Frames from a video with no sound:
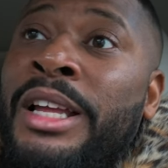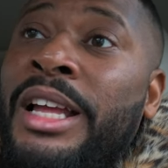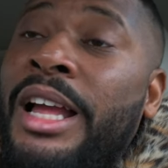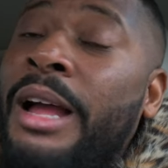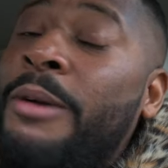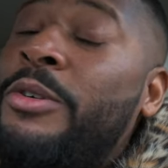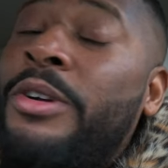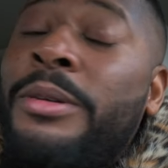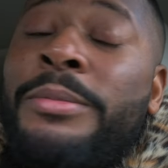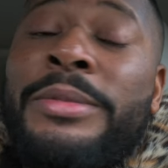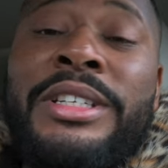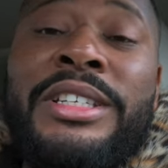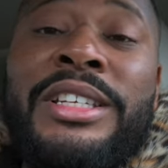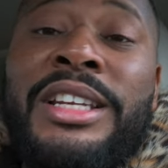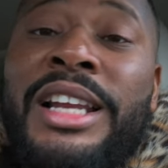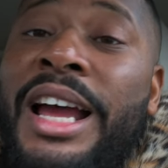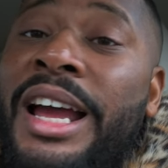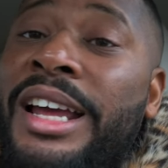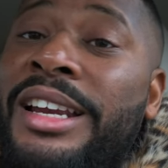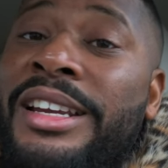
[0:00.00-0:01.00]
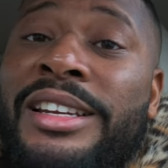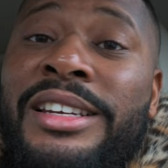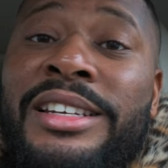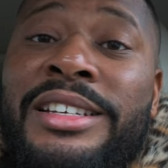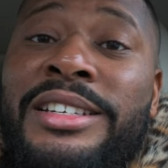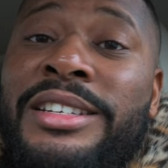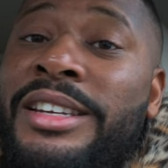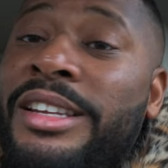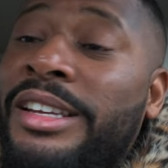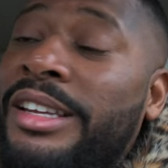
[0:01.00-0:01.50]
I'm going to be sliding in
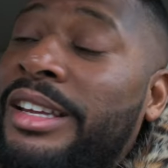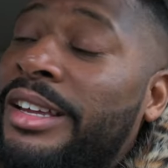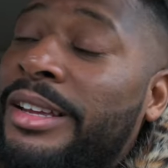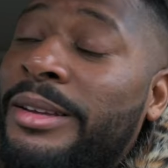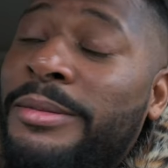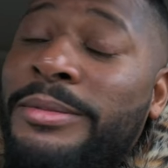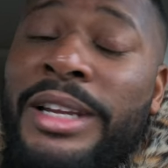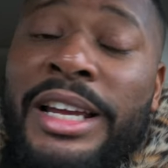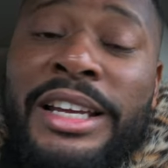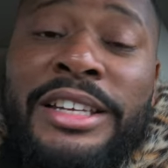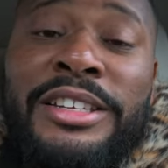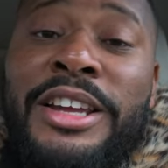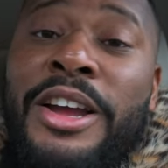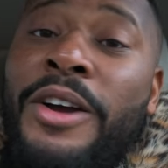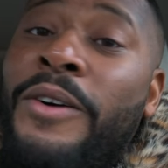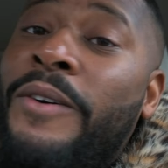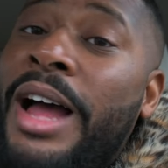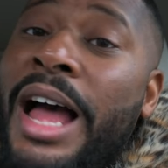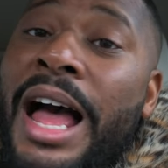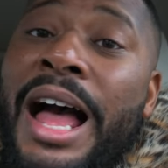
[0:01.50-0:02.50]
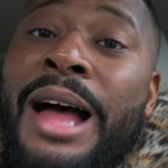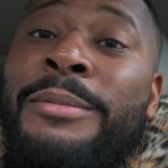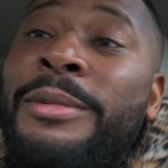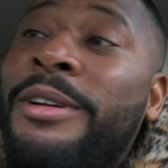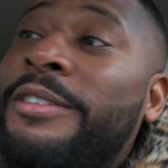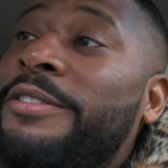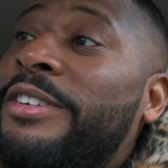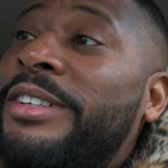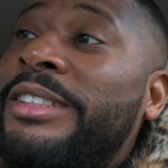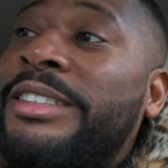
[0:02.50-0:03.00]
these DMs like, yo, I'm
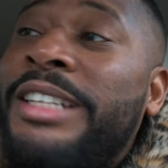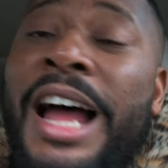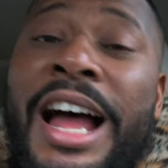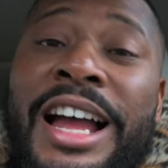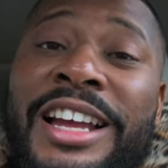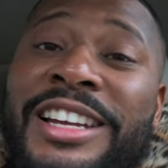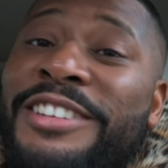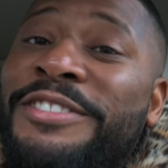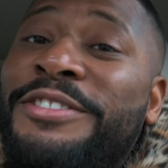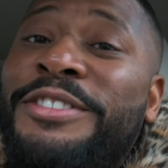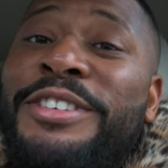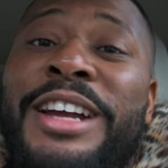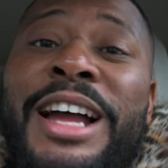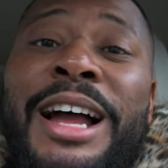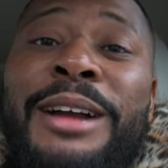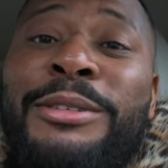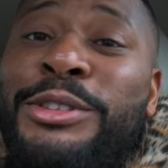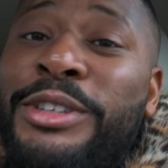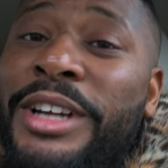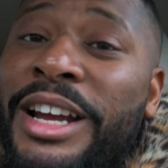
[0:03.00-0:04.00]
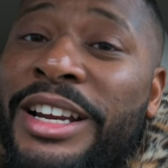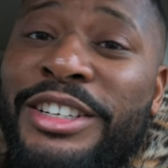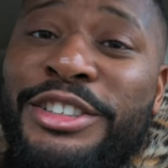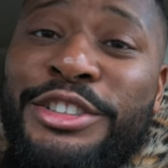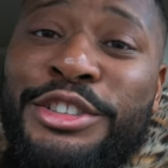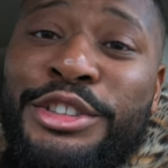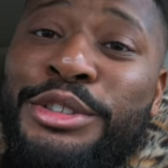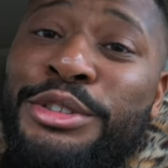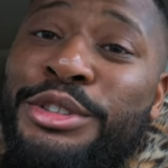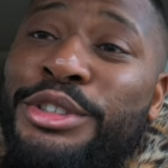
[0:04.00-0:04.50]
a photographer. I'm trying to
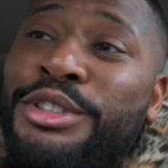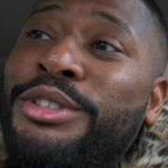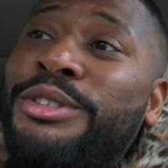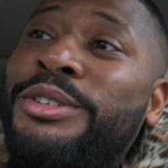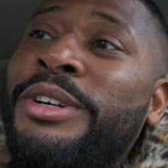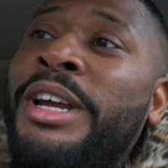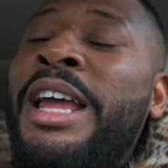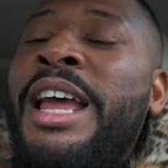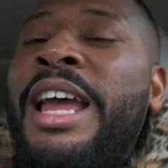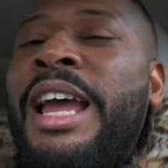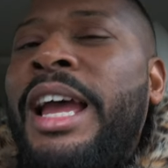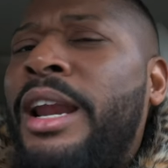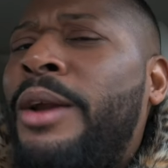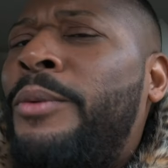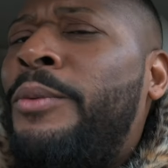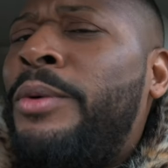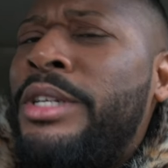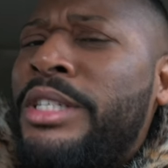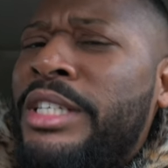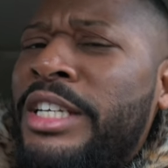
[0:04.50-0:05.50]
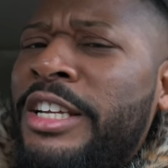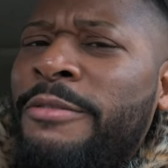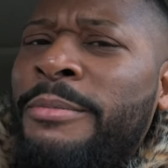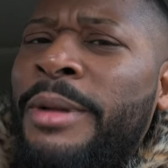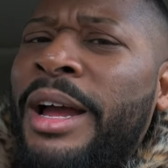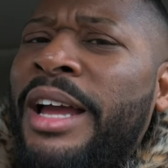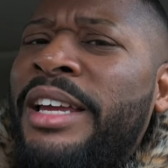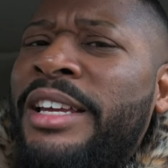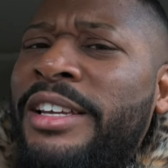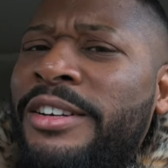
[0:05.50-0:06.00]
shoot you. And I want to see if
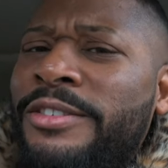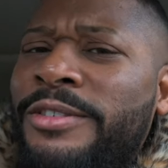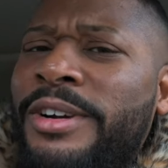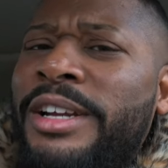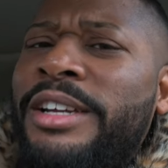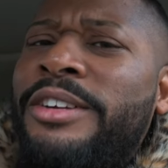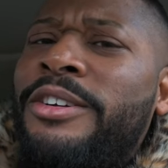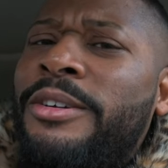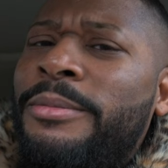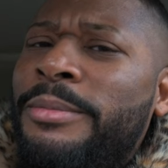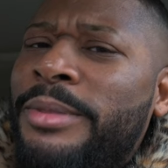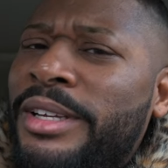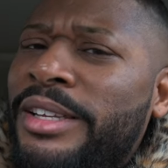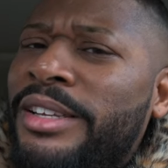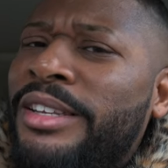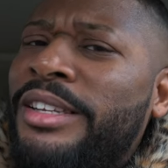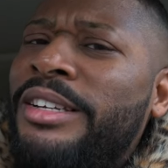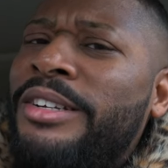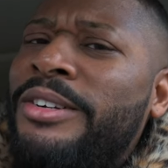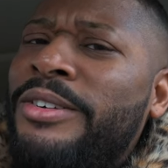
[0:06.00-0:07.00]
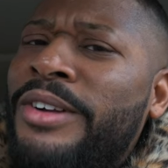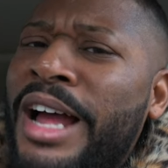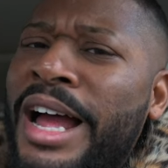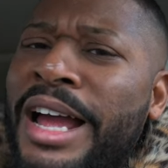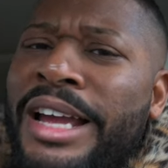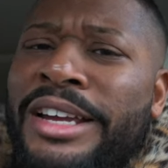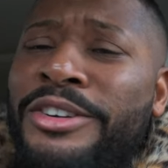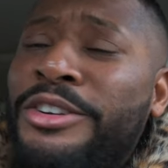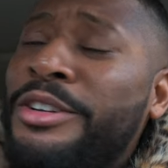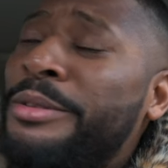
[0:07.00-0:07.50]
my hit rate going to be a little
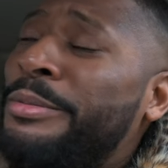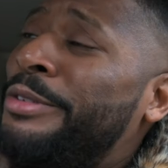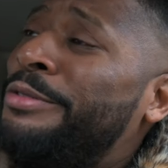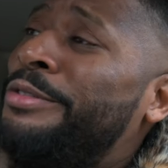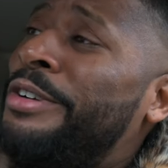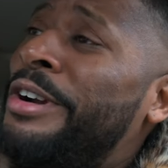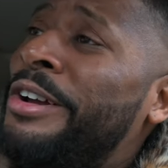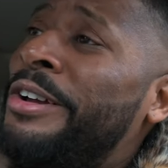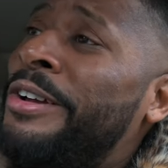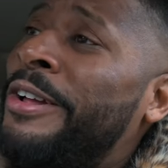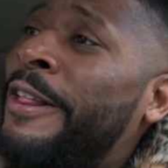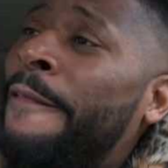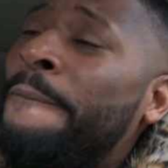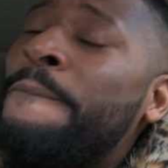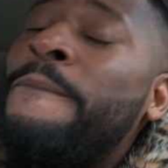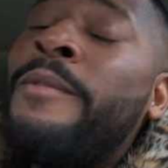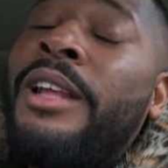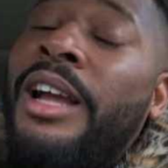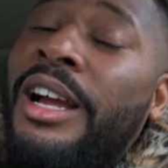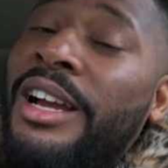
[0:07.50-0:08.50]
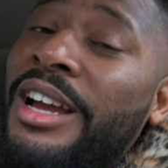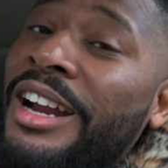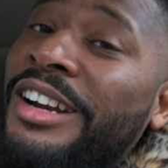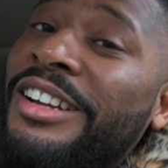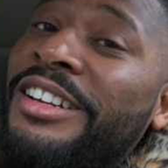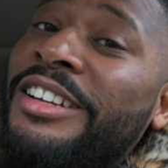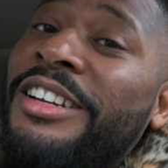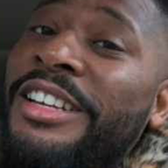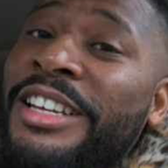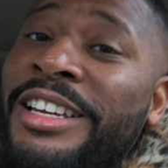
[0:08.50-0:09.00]
higher. Don't get me wrong. I got a
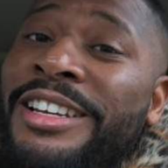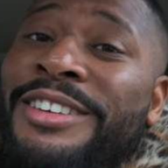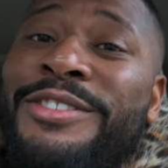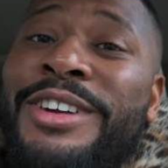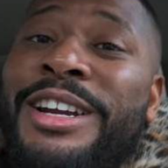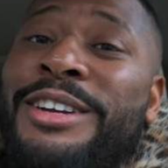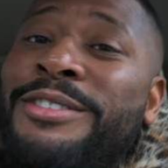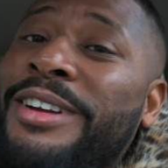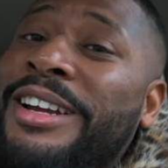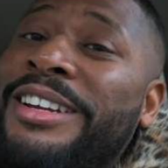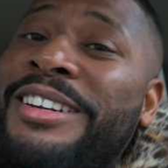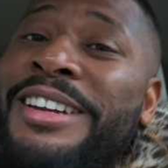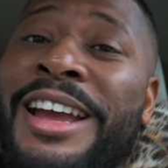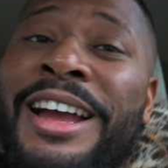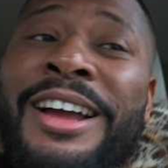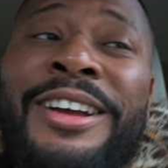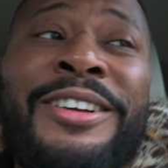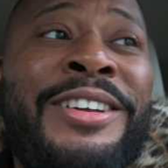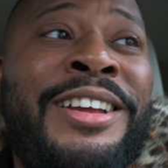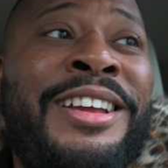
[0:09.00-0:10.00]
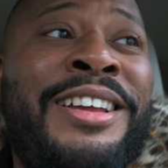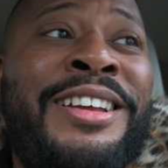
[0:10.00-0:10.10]
good hit rate right now.